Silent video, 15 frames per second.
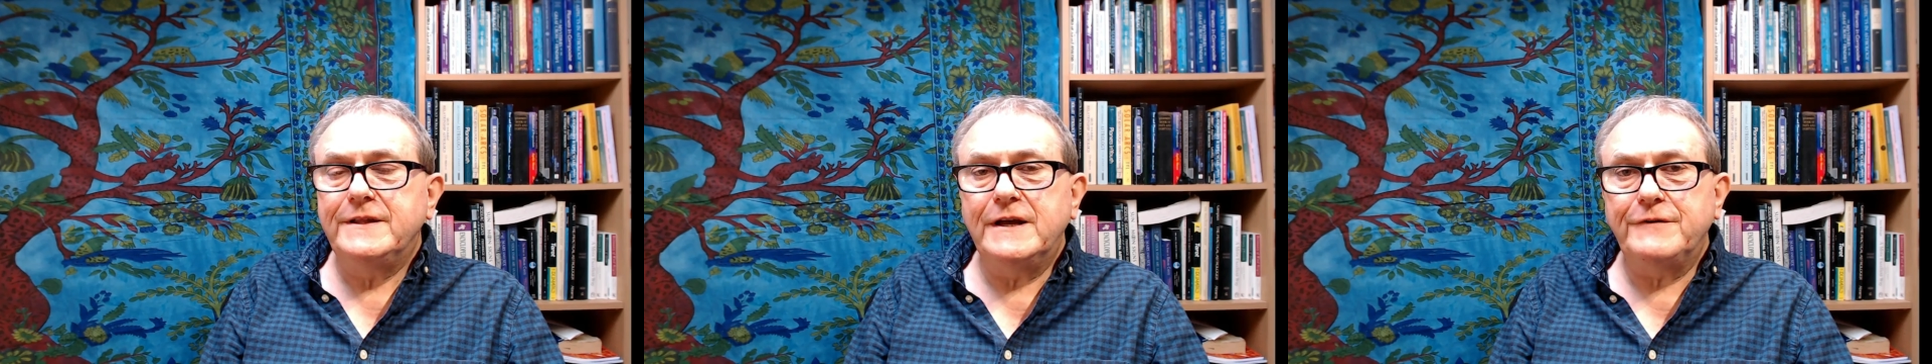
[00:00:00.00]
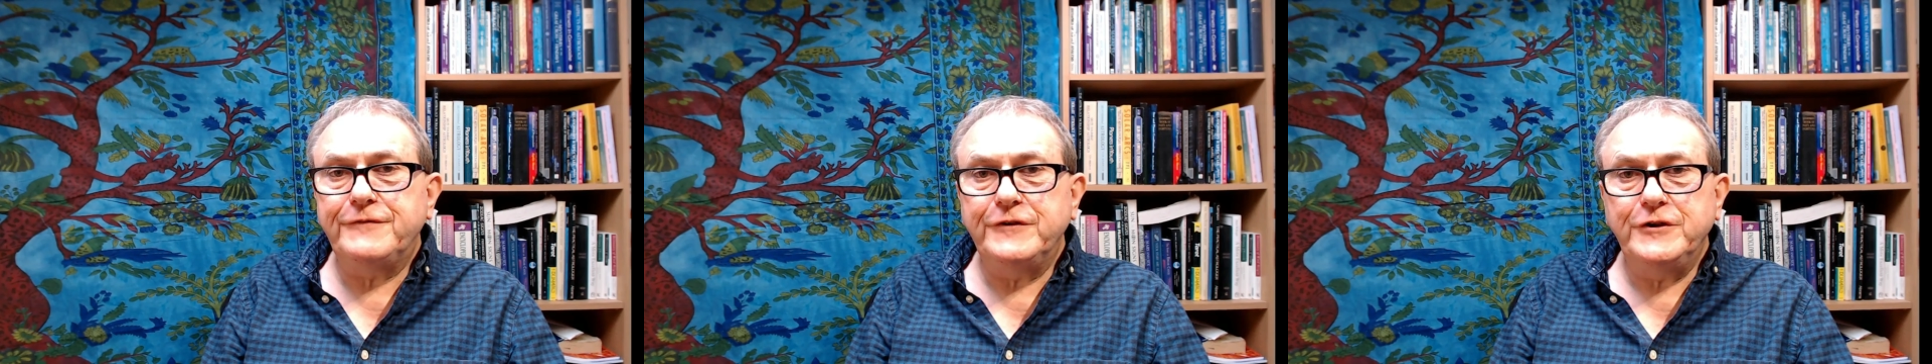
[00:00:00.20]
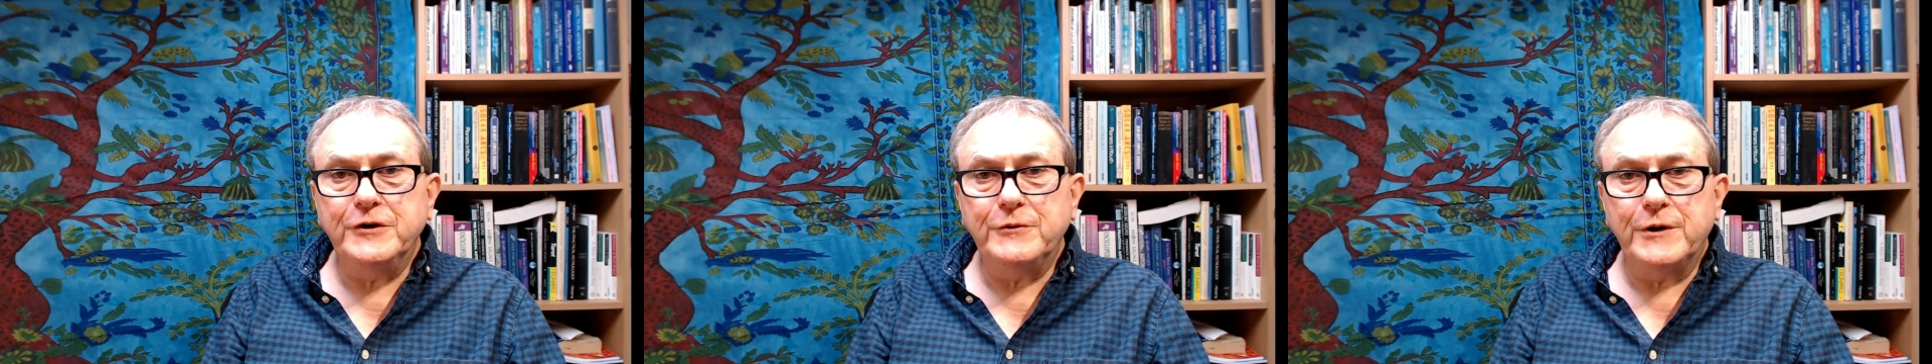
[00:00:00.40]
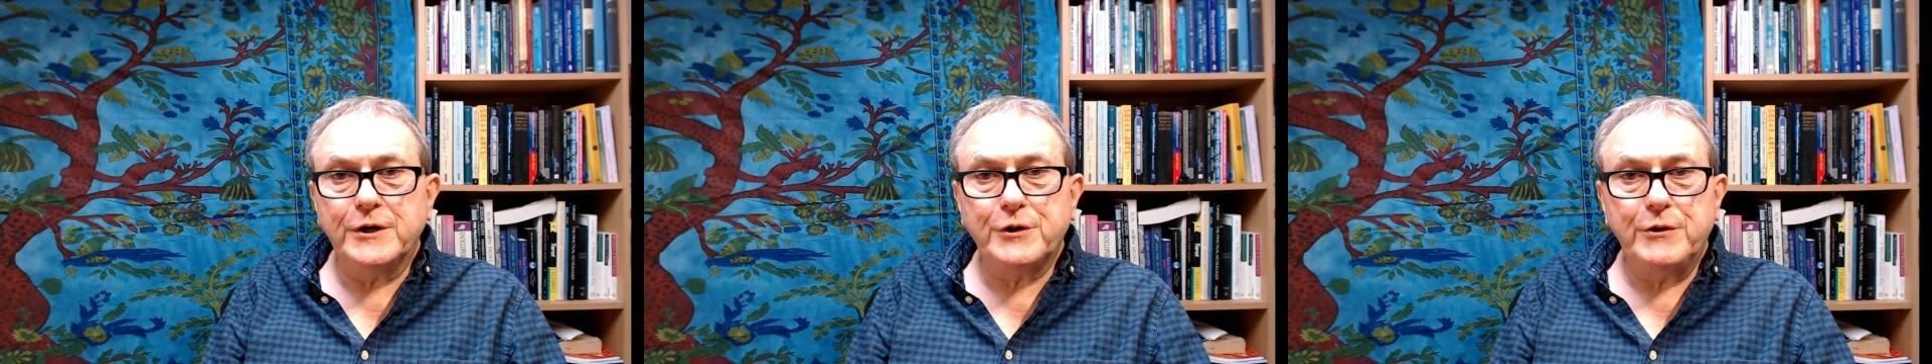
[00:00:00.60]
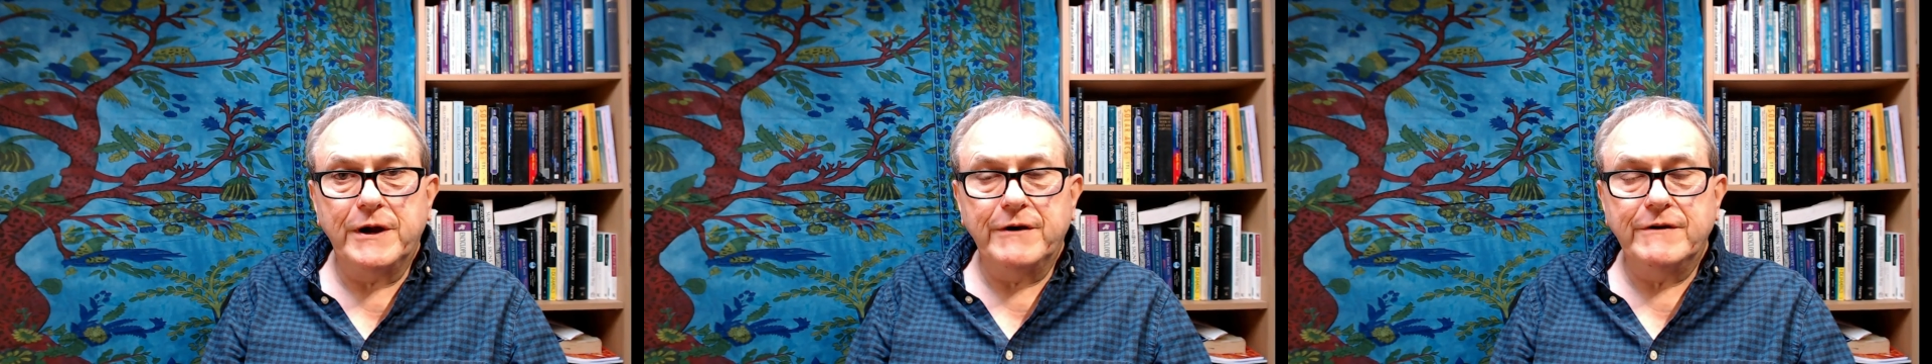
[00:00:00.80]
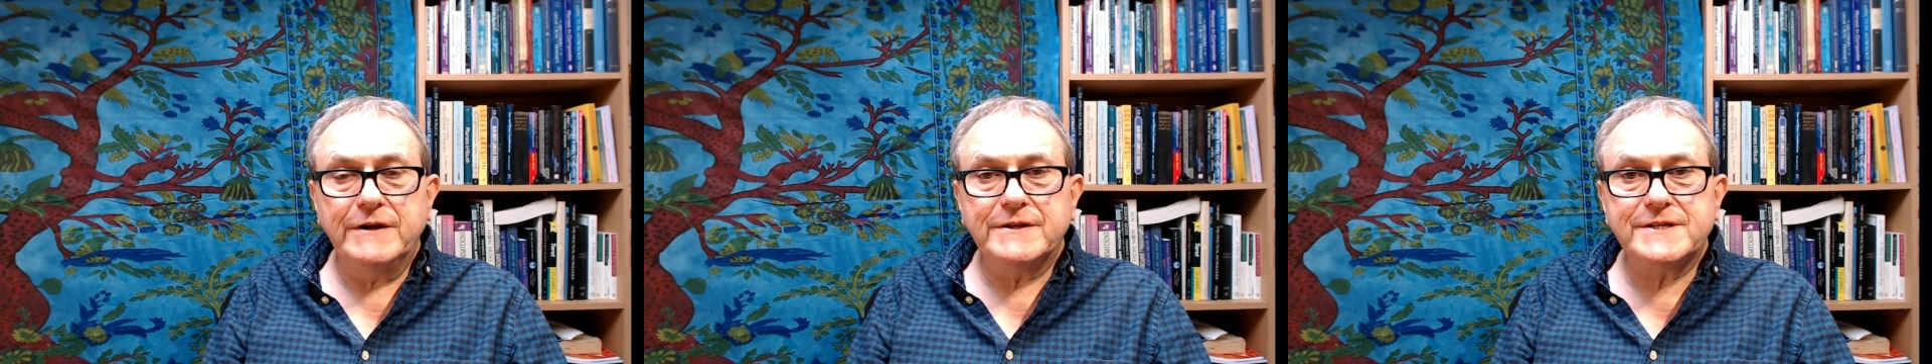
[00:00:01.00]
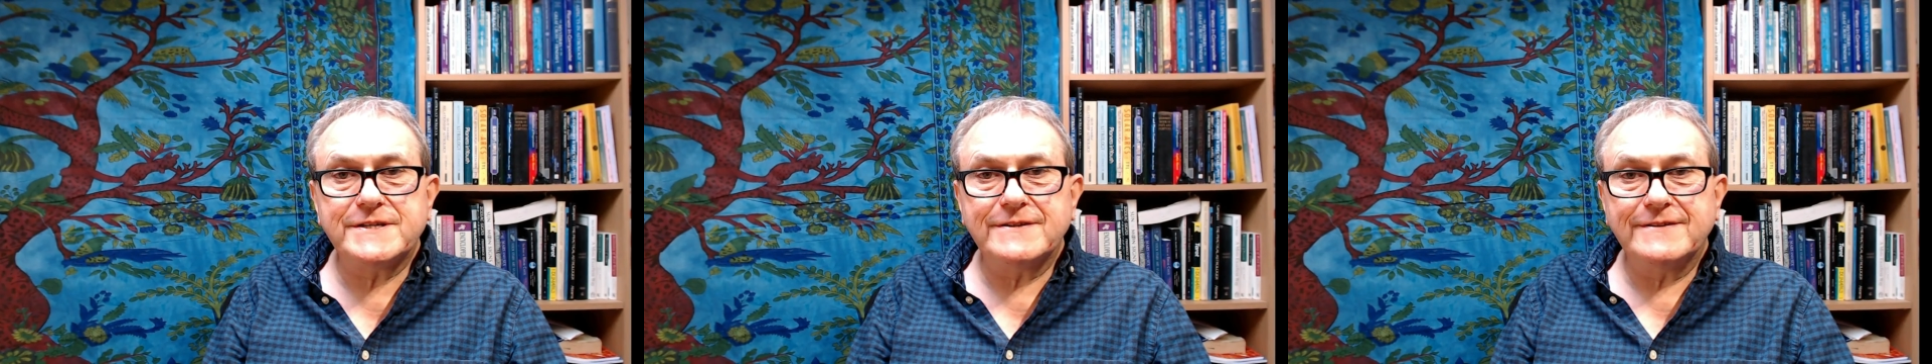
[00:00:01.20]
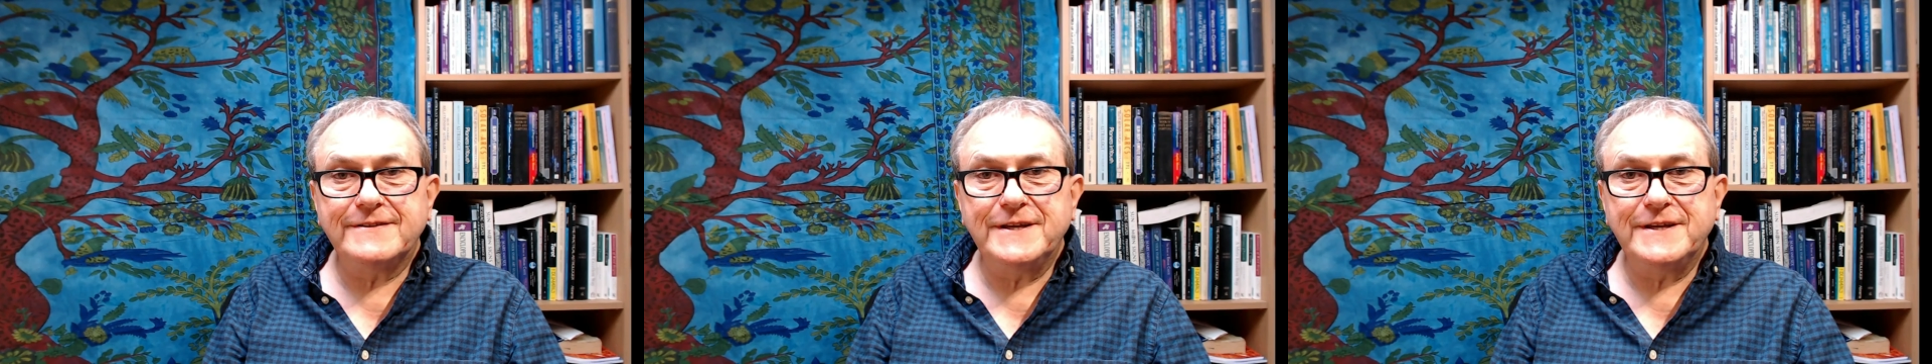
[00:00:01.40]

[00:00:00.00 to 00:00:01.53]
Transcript: Now, for you, Aquarius,